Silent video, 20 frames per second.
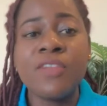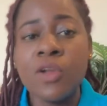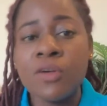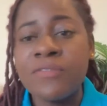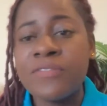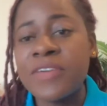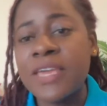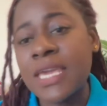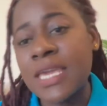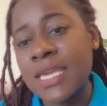
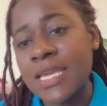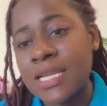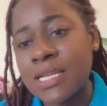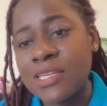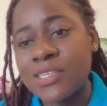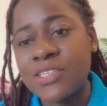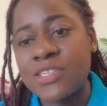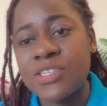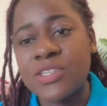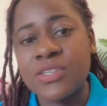of
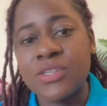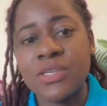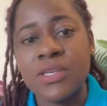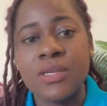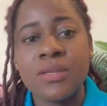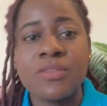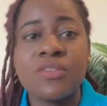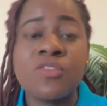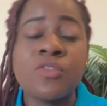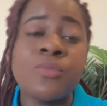English
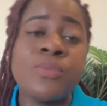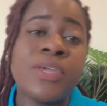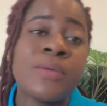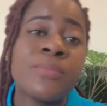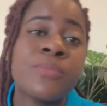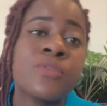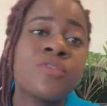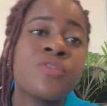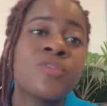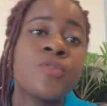to be
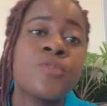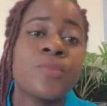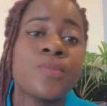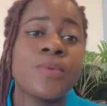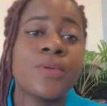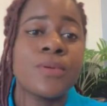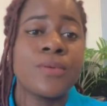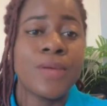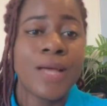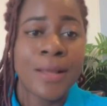able to
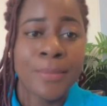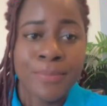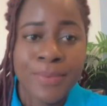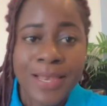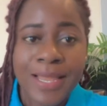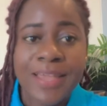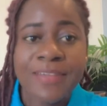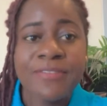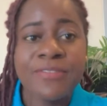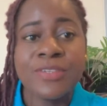
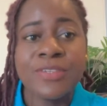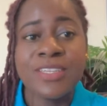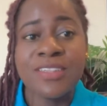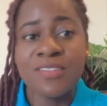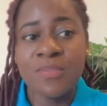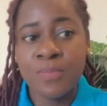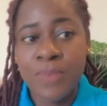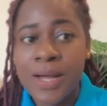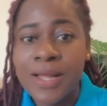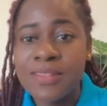apply for
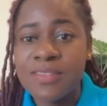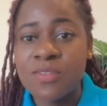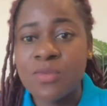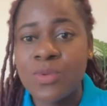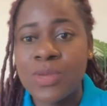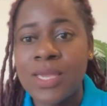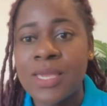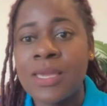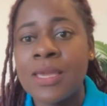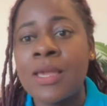this
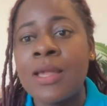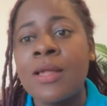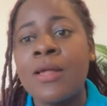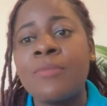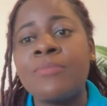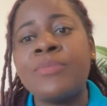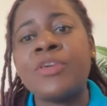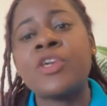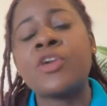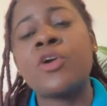pathway,
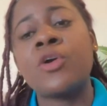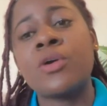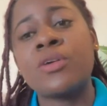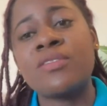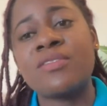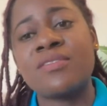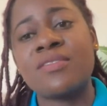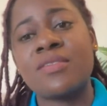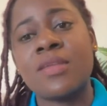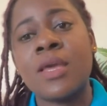
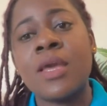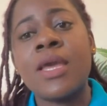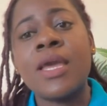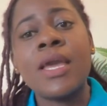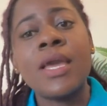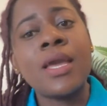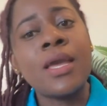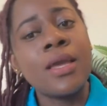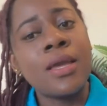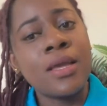because
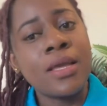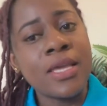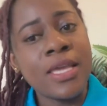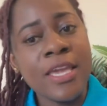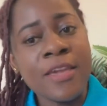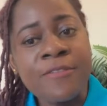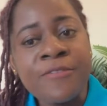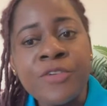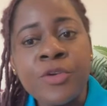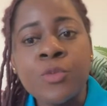
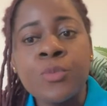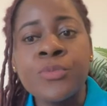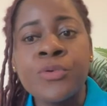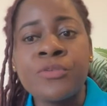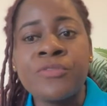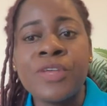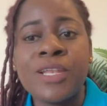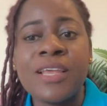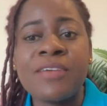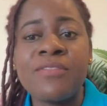if you
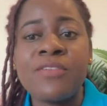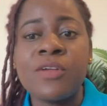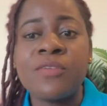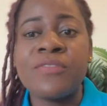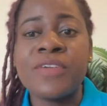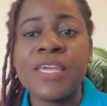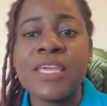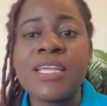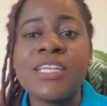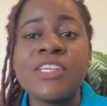prove your level
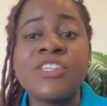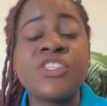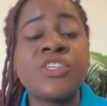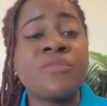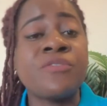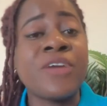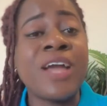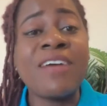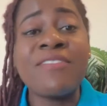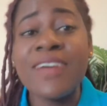of English,
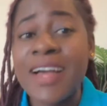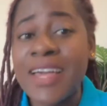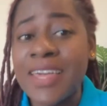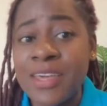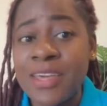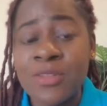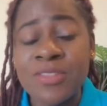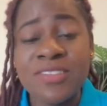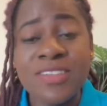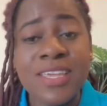if you have
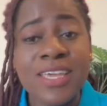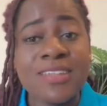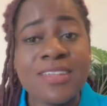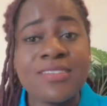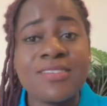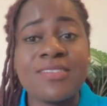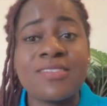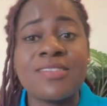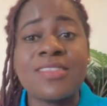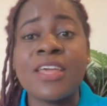
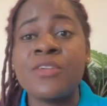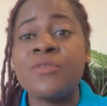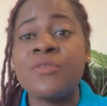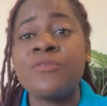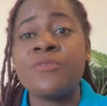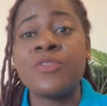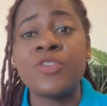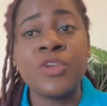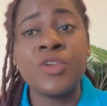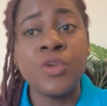IELTS that
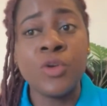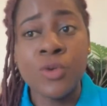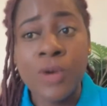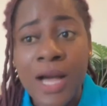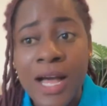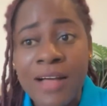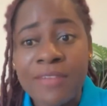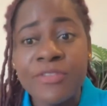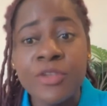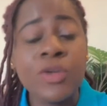you
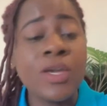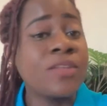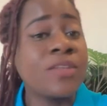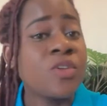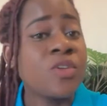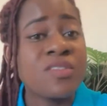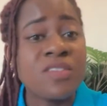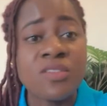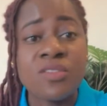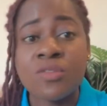have, you can
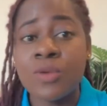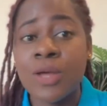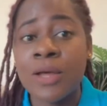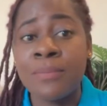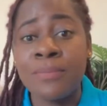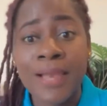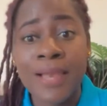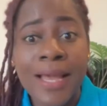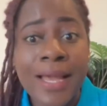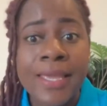use it to
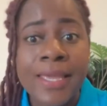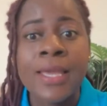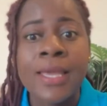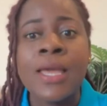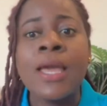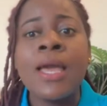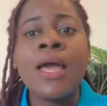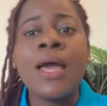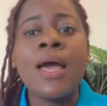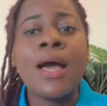apply.
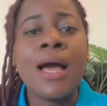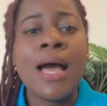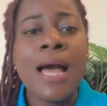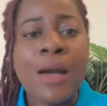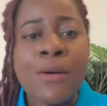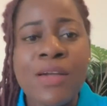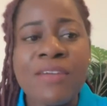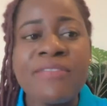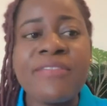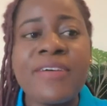
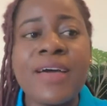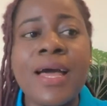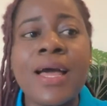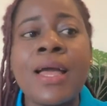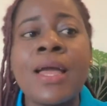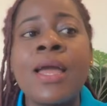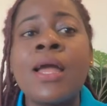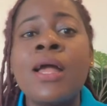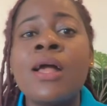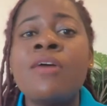
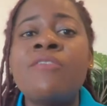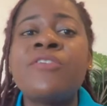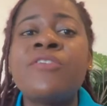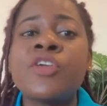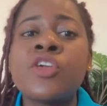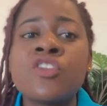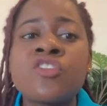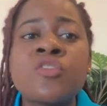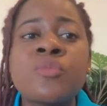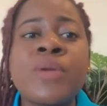However, for
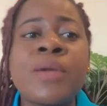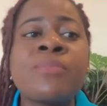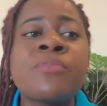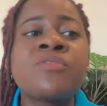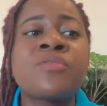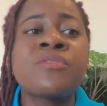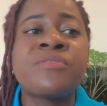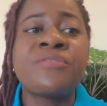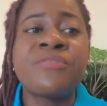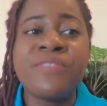you to be able
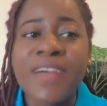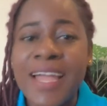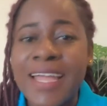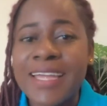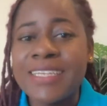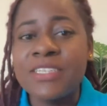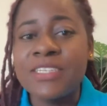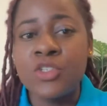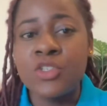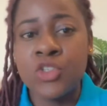to
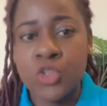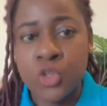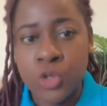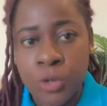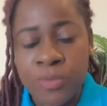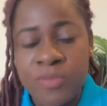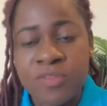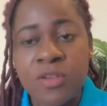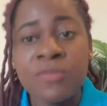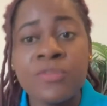find
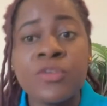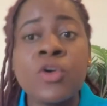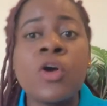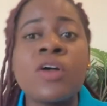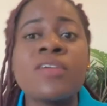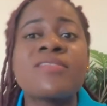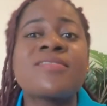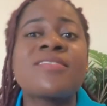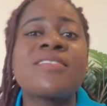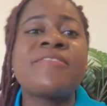jobs, of
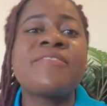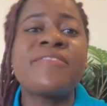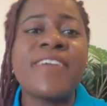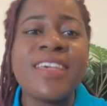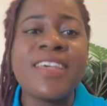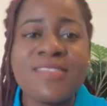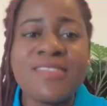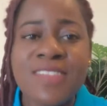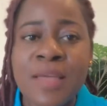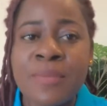course, the
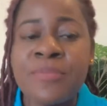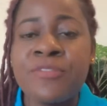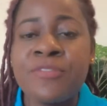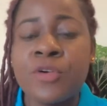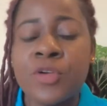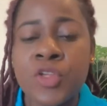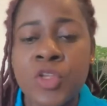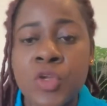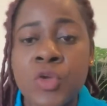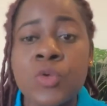first step
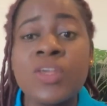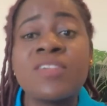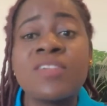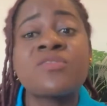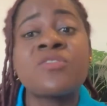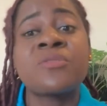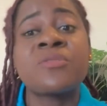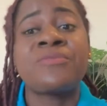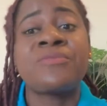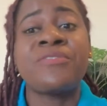for you is
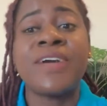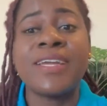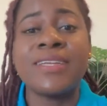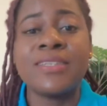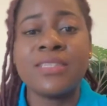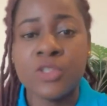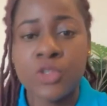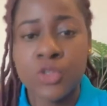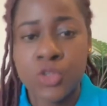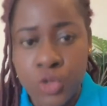to
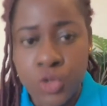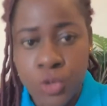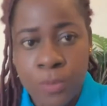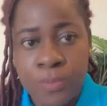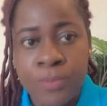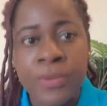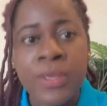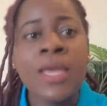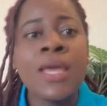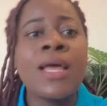find the
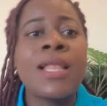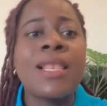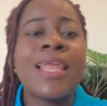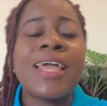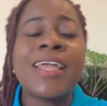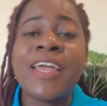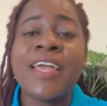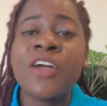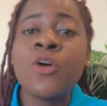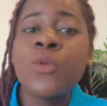job.
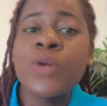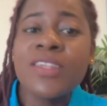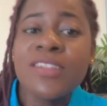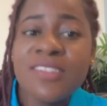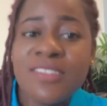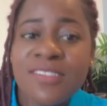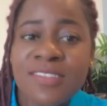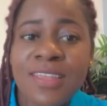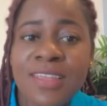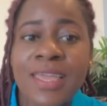Like I
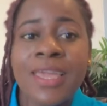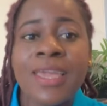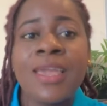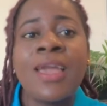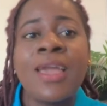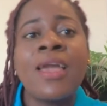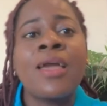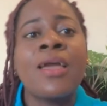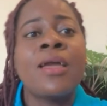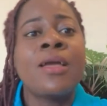always
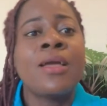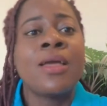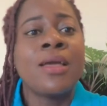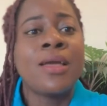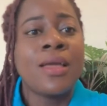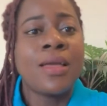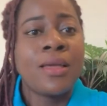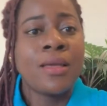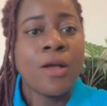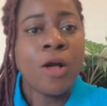say,
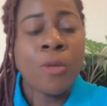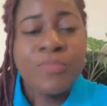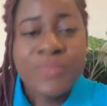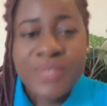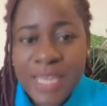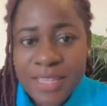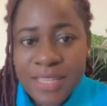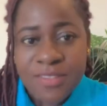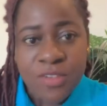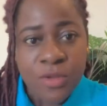
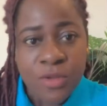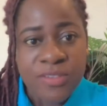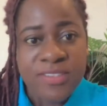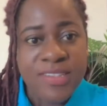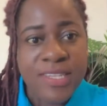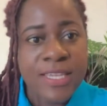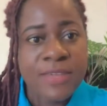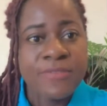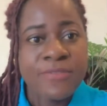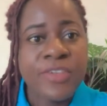update your
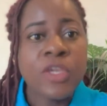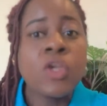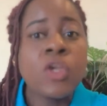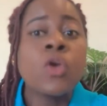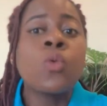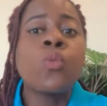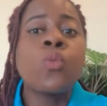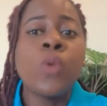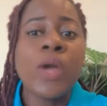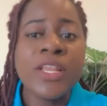
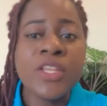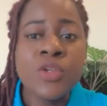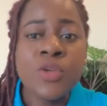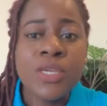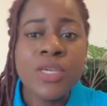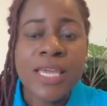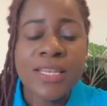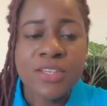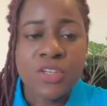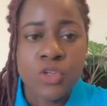CV. When you
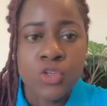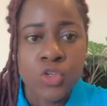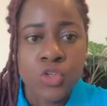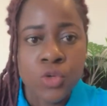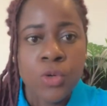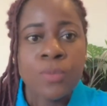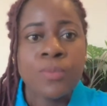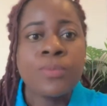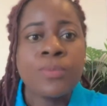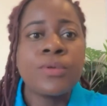get the
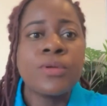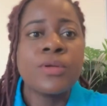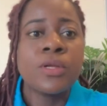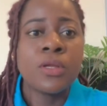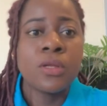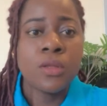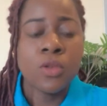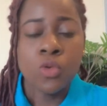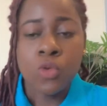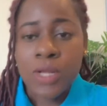job,
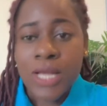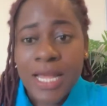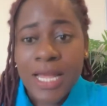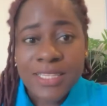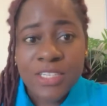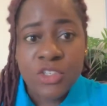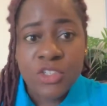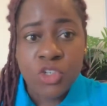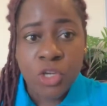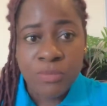look
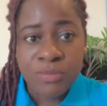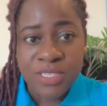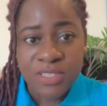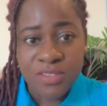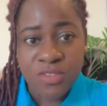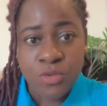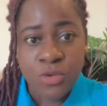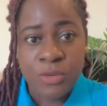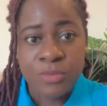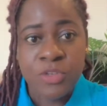at the job
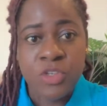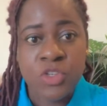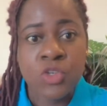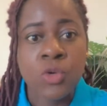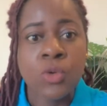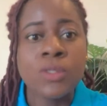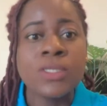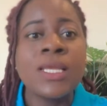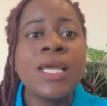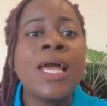
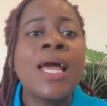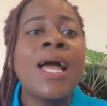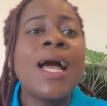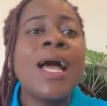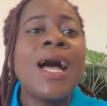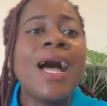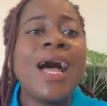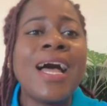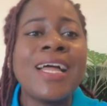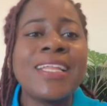description
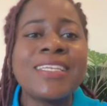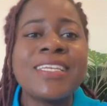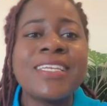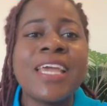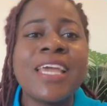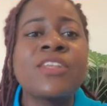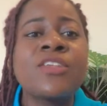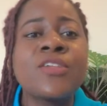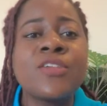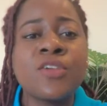and
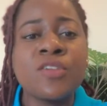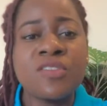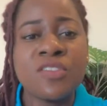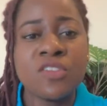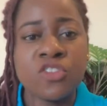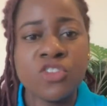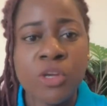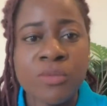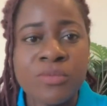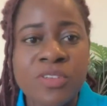then use the
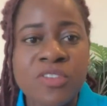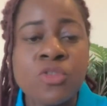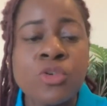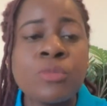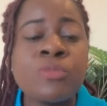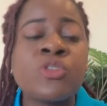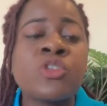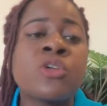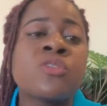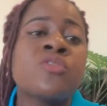job
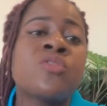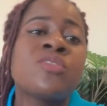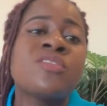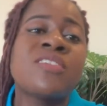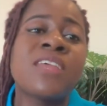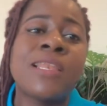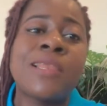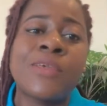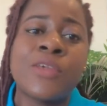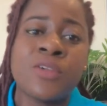description to
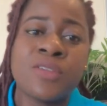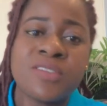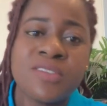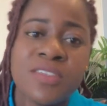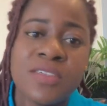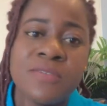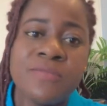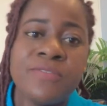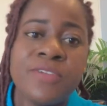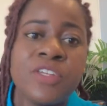tailor your
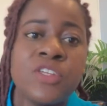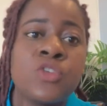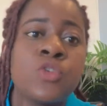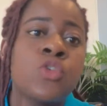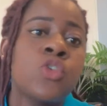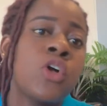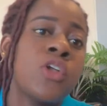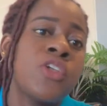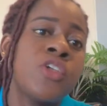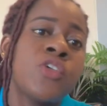CV. Do
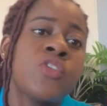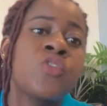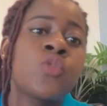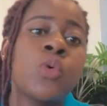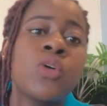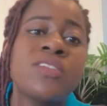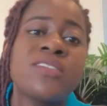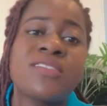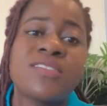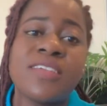not use
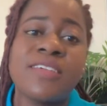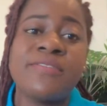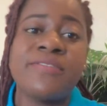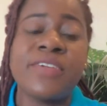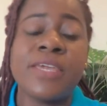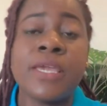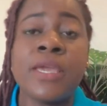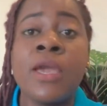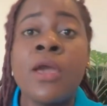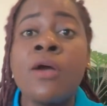one
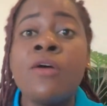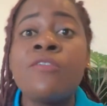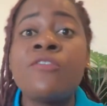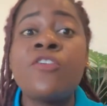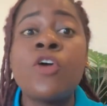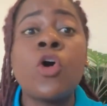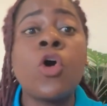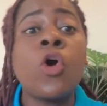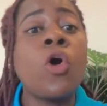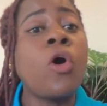CV
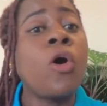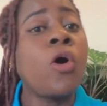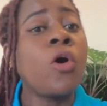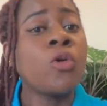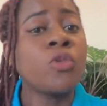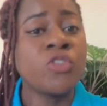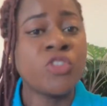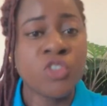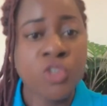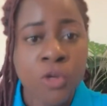for
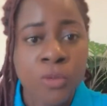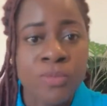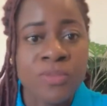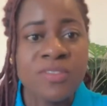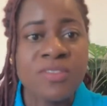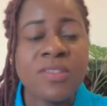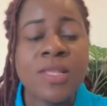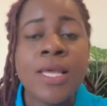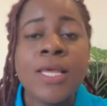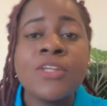all
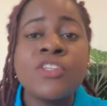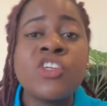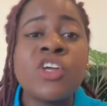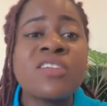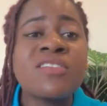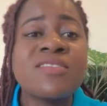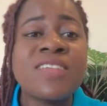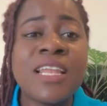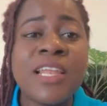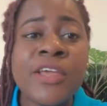jobs.
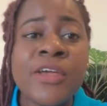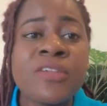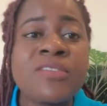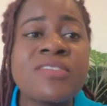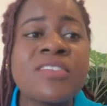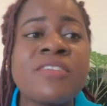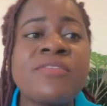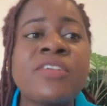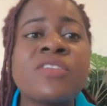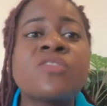Just tailor your
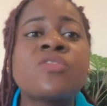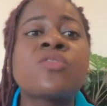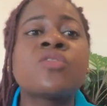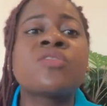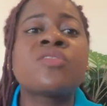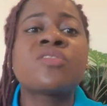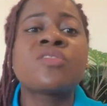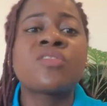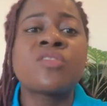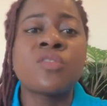CV to
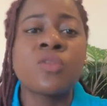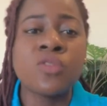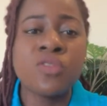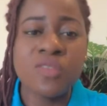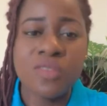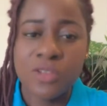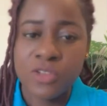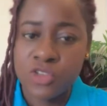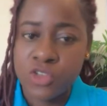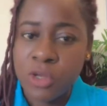suit
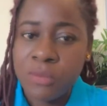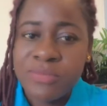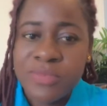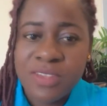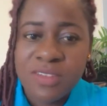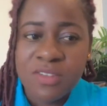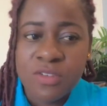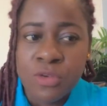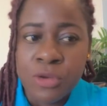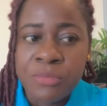the job
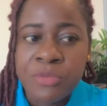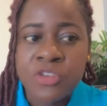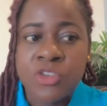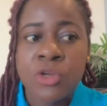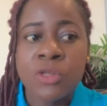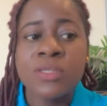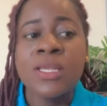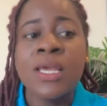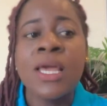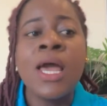
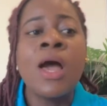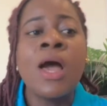description,